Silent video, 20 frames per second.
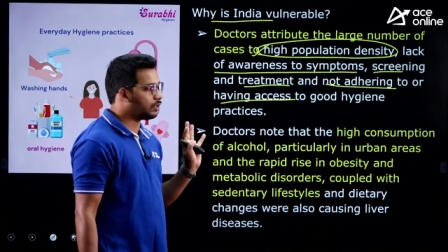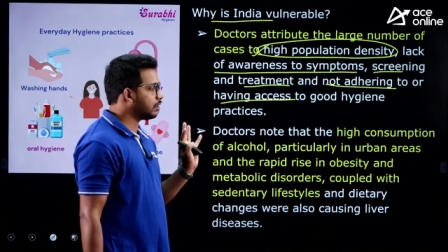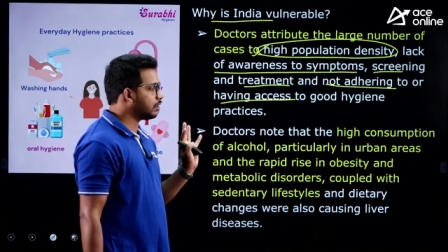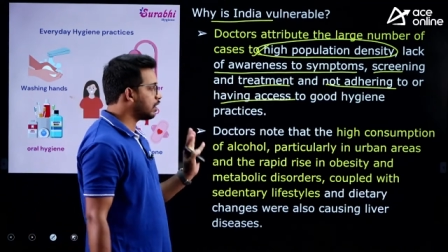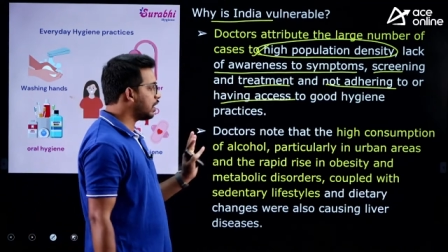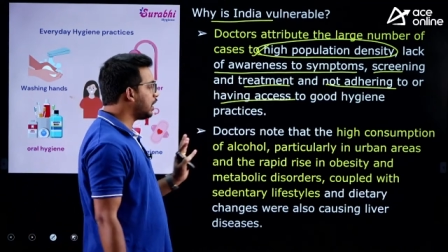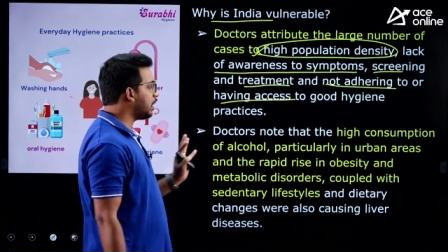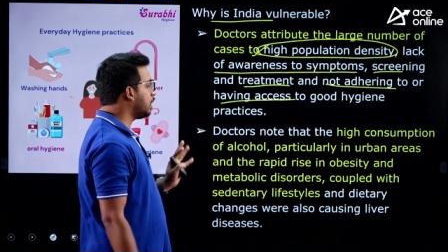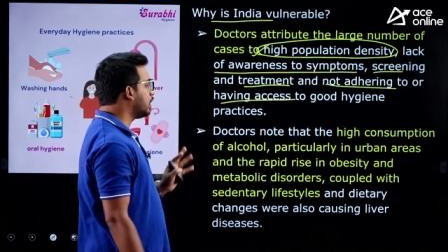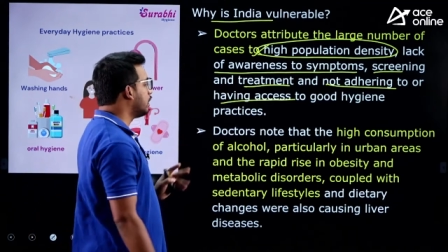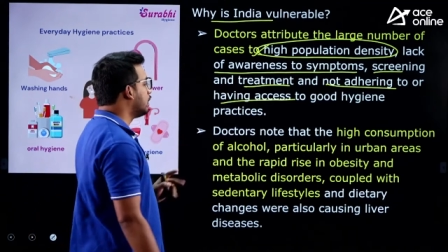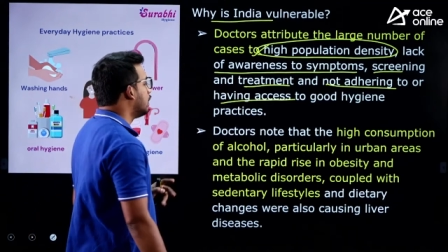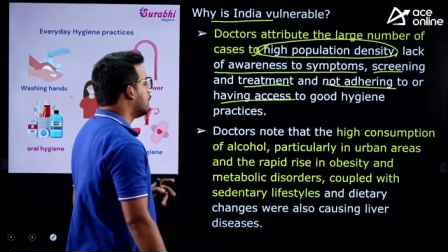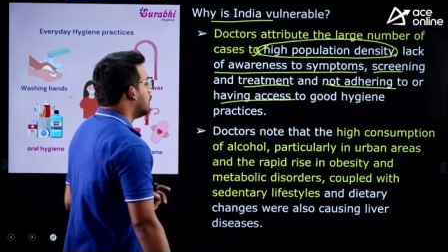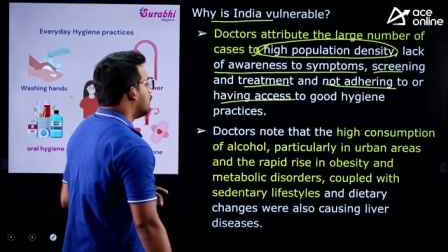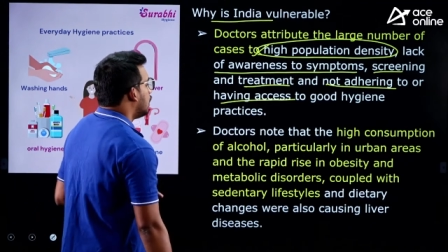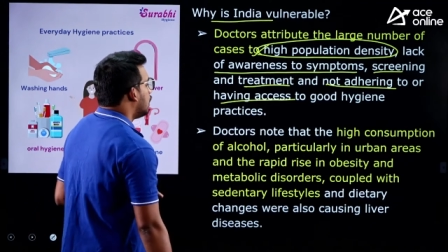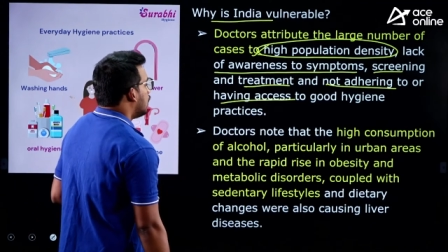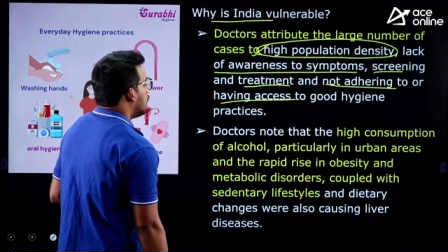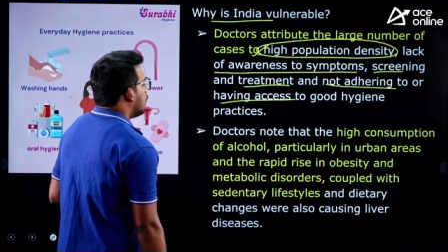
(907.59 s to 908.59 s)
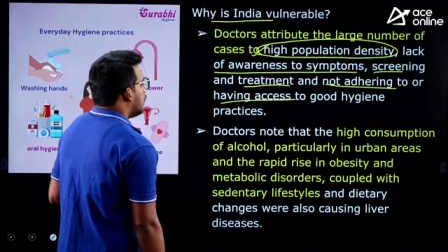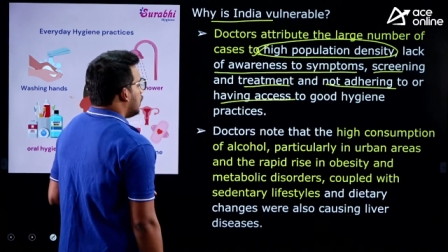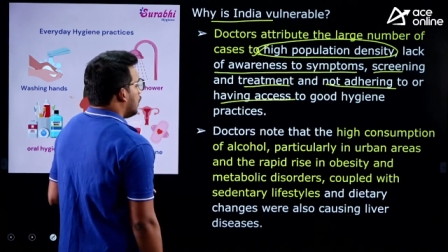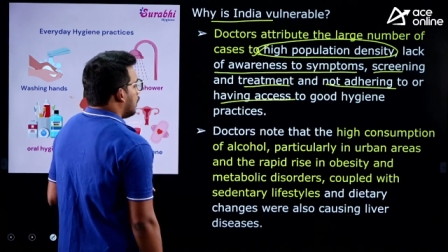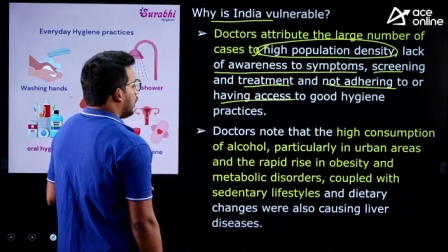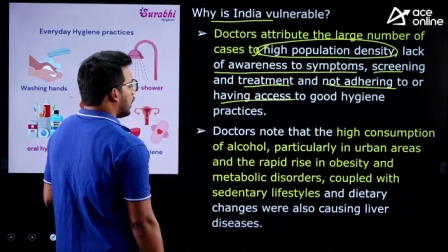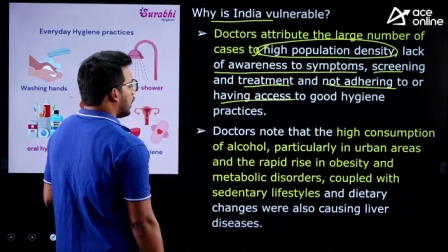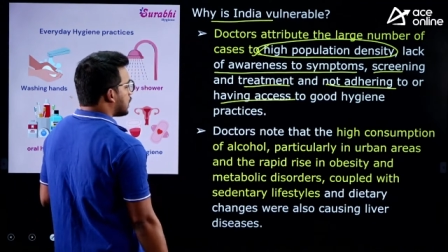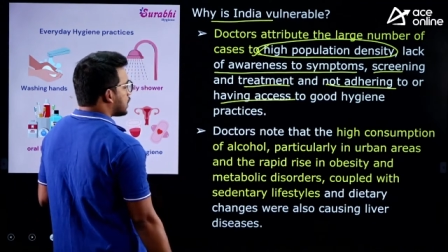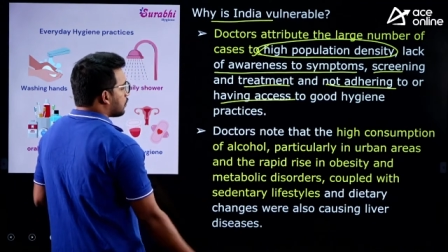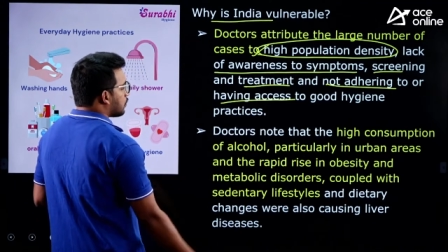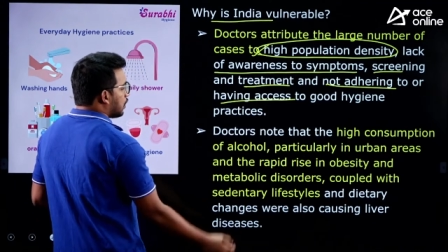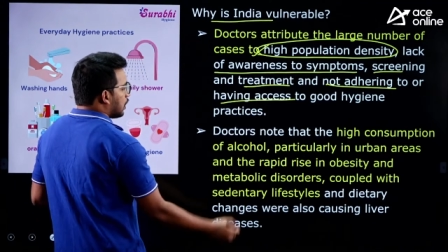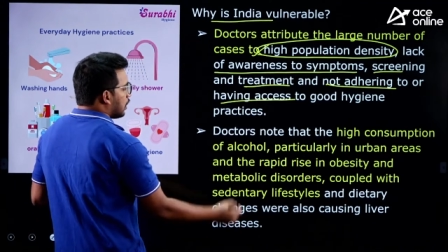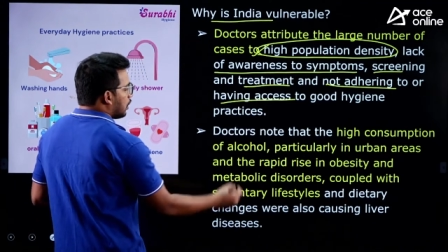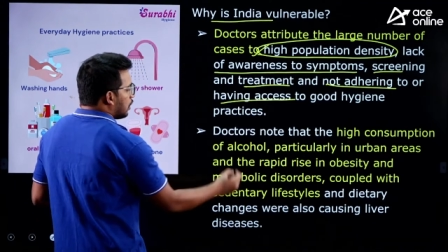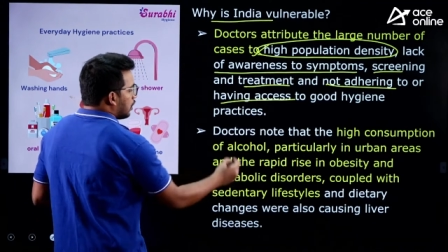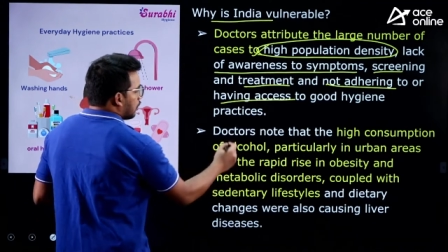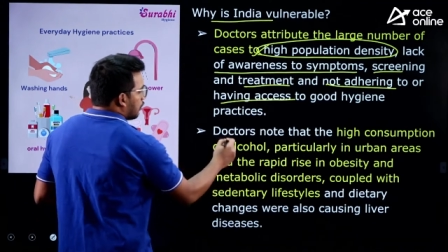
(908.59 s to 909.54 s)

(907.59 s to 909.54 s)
right. Next one